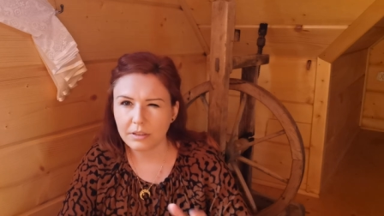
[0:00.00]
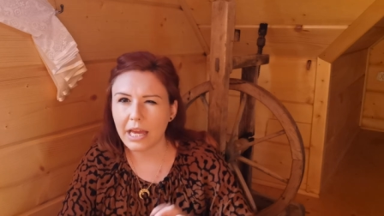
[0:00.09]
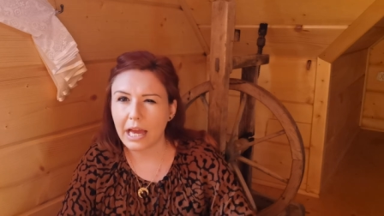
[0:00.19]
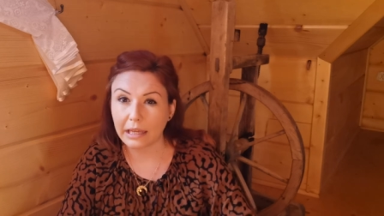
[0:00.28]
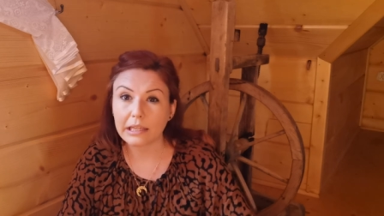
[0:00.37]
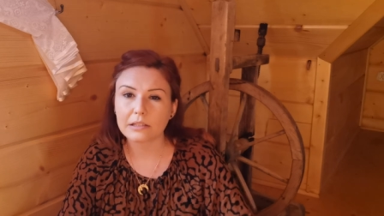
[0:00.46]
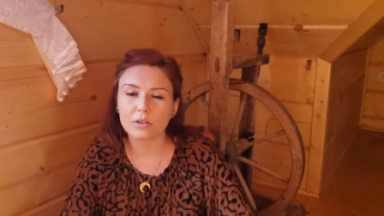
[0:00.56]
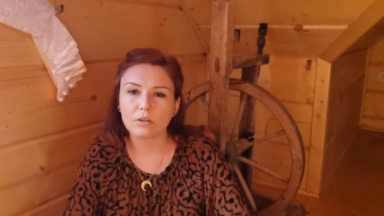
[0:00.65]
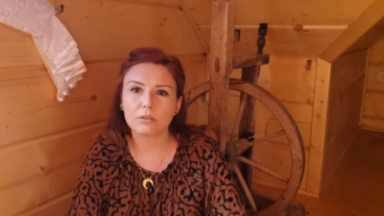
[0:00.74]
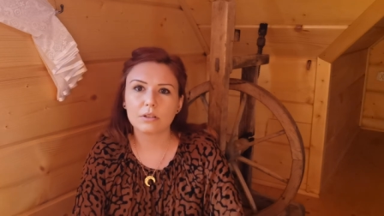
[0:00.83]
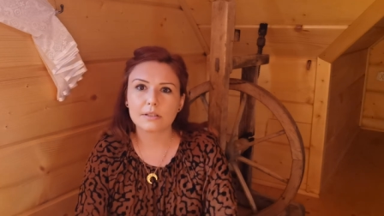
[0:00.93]
yeah I
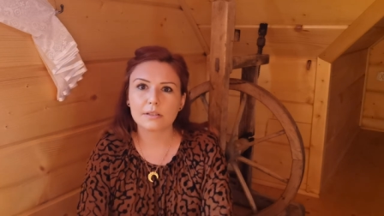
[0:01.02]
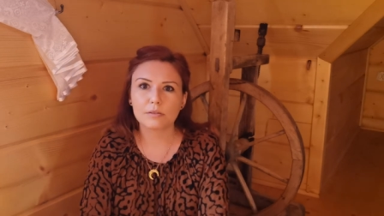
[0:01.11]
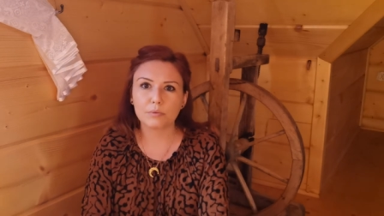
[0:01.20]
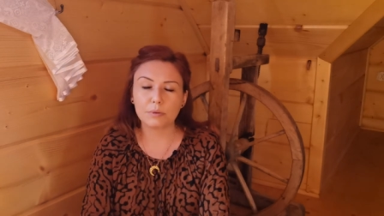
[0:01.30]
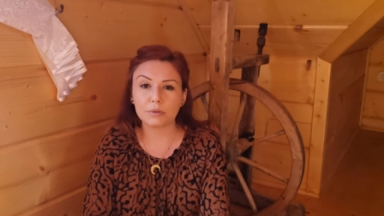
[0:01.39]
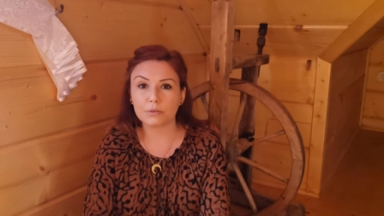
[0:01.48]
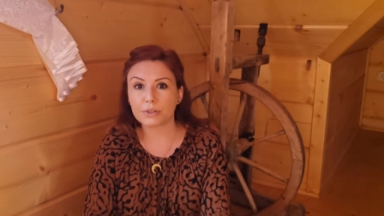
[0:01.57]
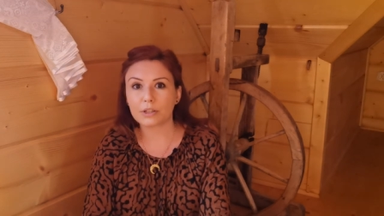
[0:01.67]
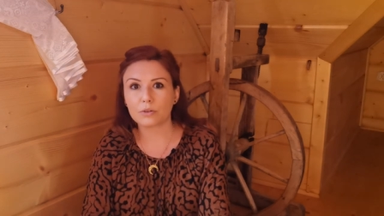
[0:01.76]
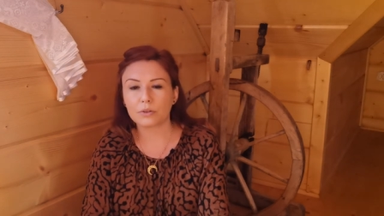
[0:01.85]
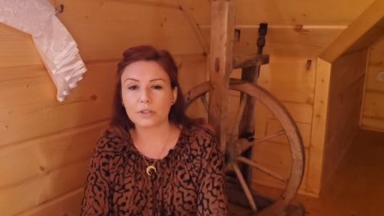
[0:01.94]
guess August we will
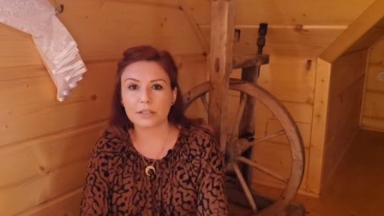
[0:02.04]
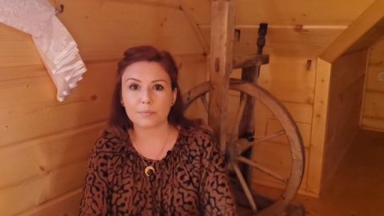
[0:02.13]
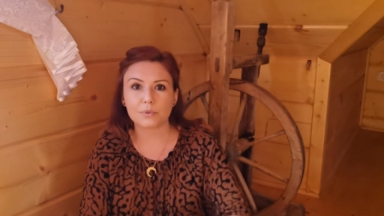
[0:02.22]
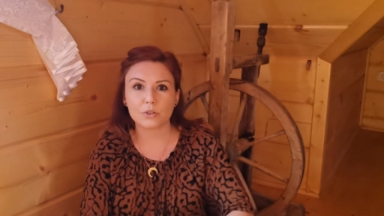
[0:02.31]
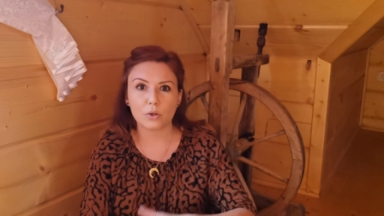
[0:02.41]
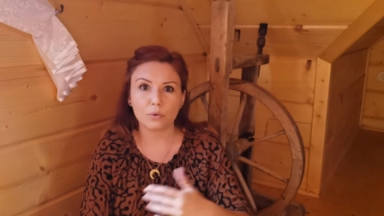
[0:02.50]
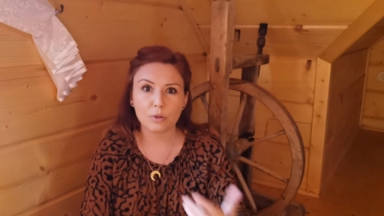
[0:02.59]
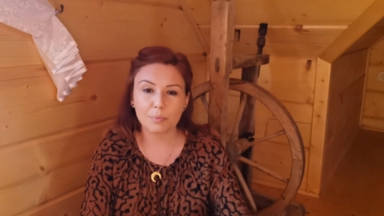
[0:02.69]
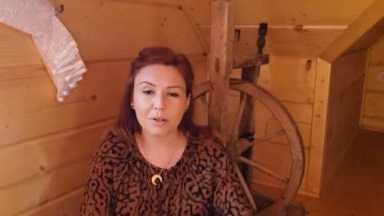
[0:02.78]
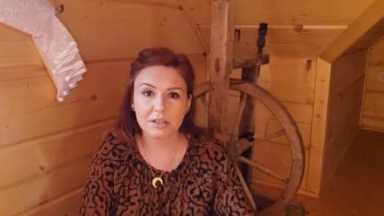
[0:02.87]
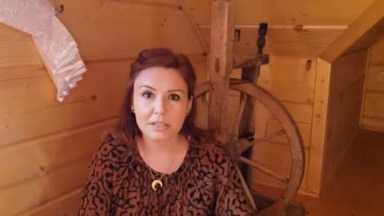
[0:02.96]
record some
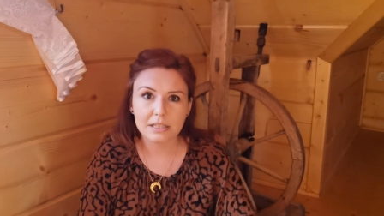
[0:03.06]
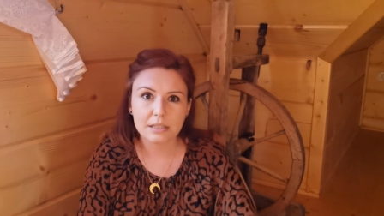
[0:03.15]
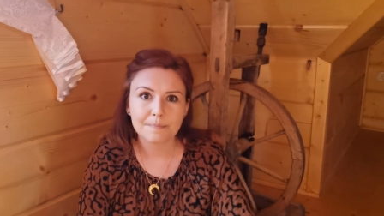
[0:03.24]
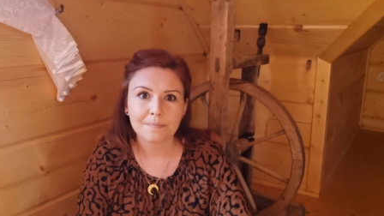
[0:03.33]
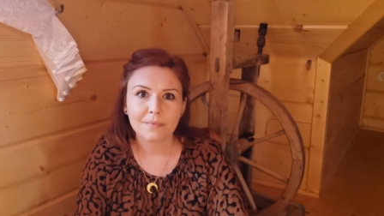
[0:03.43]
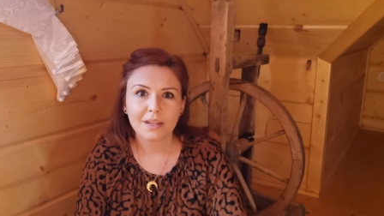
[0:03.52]
solo parts